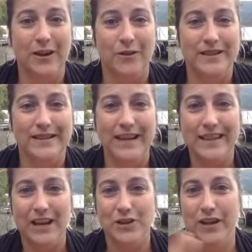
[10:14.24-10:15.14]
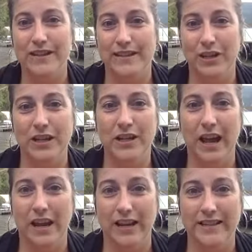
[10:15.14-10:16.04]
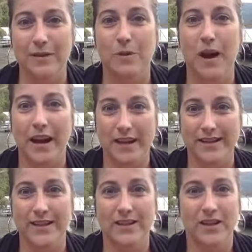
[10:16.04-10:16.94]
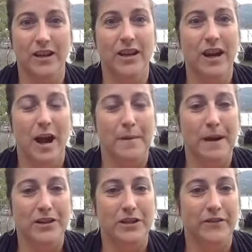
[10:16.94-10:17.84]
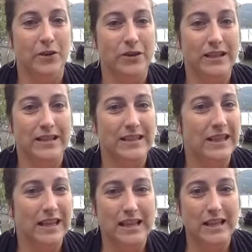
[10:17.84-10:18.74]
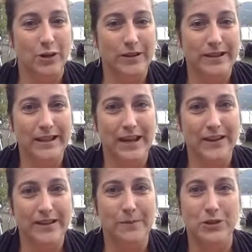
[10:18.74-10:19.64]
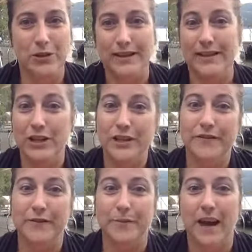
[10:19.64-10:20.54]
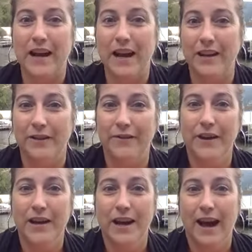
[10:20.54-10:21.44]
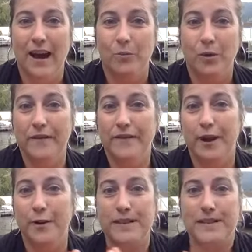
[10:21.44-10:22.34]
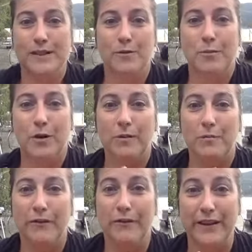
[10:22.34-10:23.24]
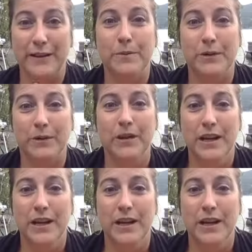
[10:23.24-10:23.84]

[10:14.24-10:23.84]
seeing that transition, and I see why it's such a passion of yours, because, seeing that someone transition from that kind of work environment to a work more flexible,